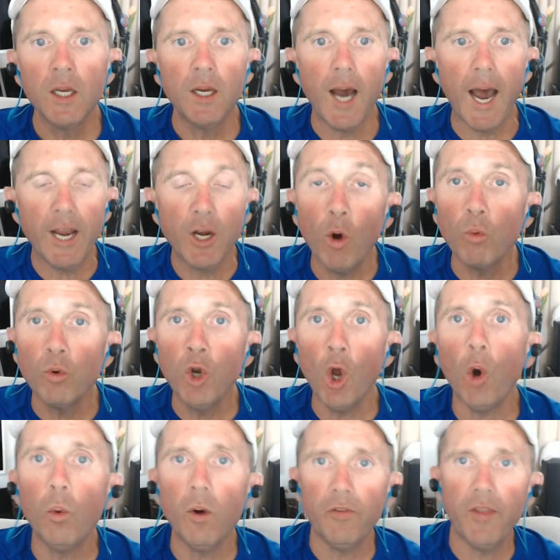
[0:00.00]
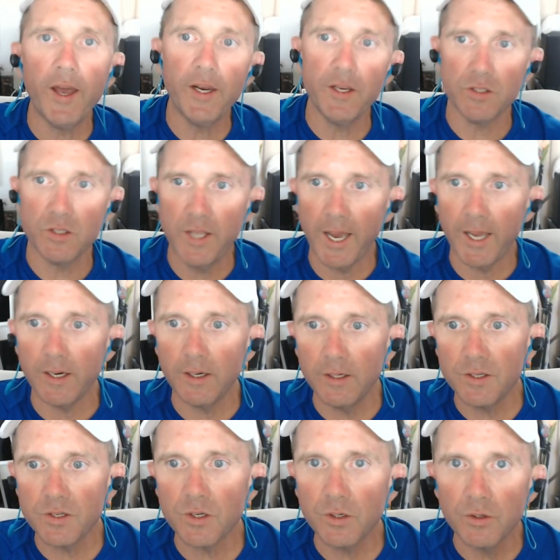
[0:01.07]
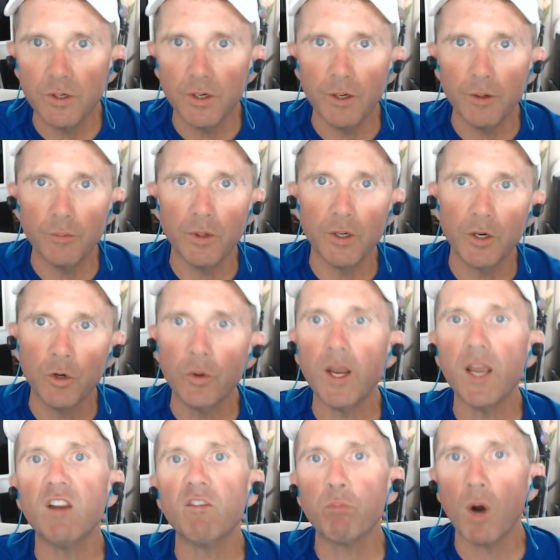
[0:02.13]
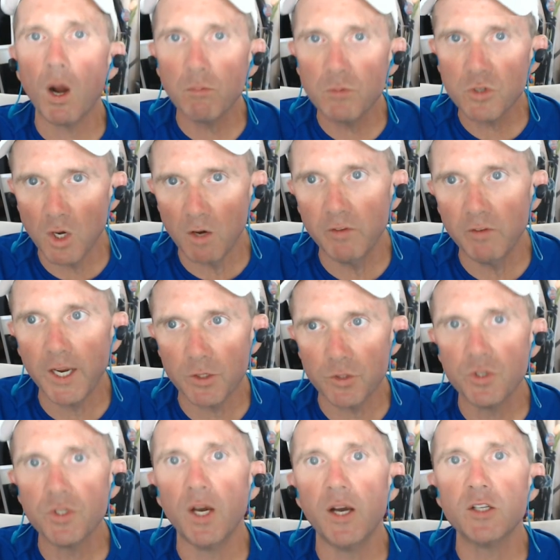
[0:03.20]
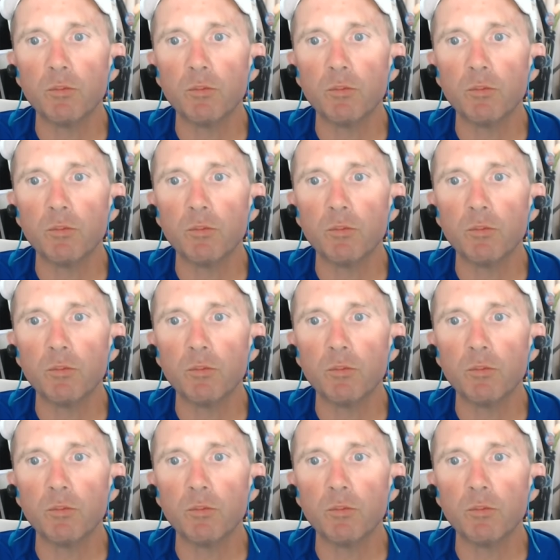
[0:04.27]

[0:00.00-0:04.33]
I don't know what that is. That is a creative problem-solving exercise.